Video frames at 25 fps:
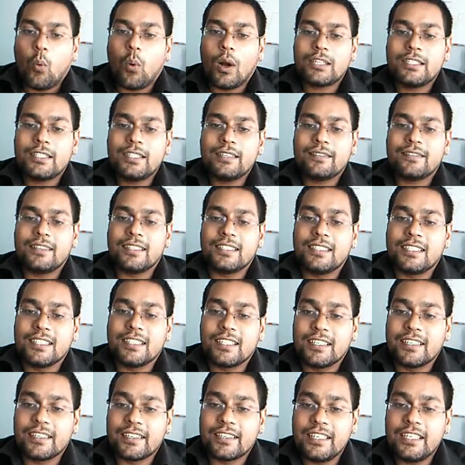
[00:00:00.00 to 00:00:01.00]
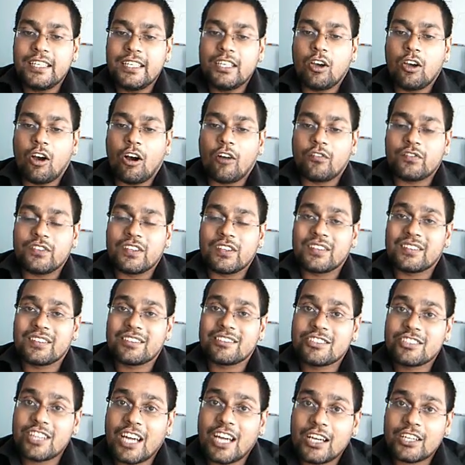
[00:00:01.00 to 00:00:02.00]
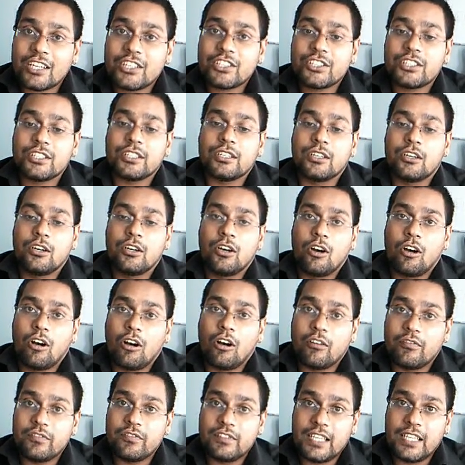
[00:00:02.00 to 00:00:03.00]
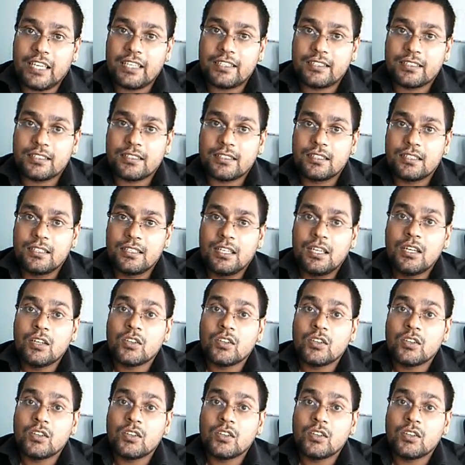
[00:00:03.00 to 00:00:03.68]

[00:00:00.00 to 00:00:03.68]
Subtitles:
What is the degree of the structure of data?